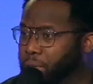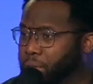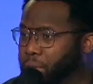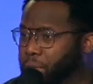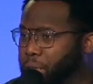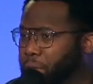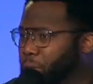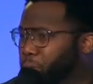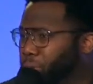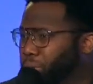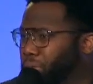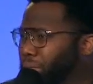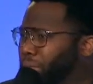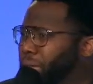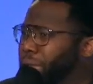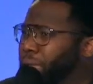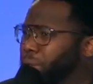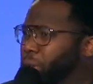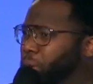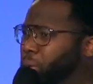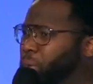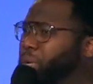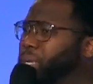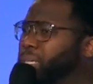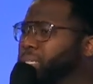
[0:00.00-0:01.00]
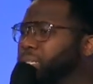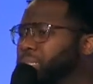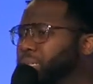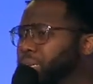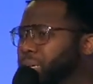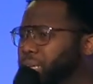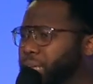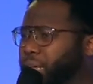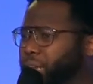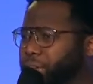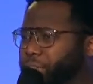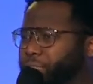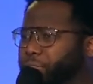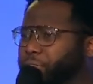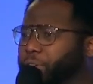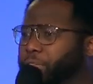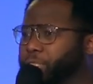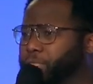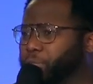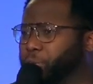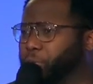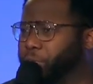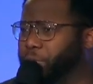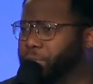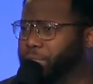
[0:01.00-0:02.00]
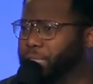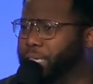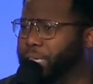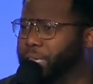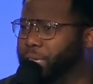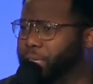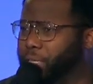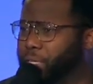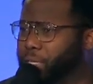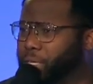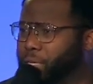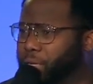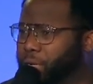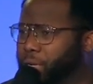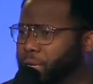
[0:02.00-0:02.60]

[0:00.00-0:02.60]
Can we like, what does it look like for us to work together?